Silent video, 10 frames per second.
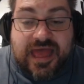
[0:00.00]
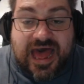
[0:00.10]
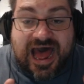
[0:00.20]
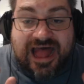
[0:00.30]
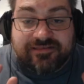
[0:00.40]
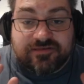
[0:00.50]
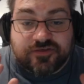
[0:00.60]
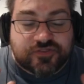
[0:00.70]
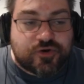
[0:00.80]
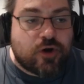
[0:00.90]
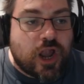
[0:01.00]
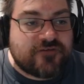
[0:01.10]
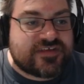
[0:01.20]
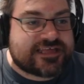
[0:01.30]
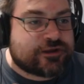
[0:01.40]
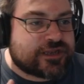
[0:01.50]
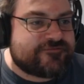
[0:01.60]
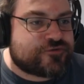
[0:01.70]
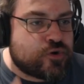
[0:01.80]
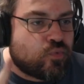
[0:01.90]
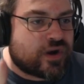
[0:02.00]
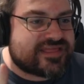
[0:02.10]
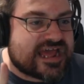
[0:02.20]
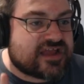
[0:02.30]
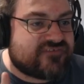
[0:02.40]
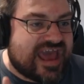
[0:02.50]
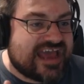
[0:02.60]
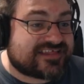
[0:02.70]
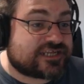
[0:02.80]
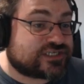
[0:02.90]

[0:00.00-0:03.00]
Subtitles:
And through all of this, it could live through 1 attack of Air Slash,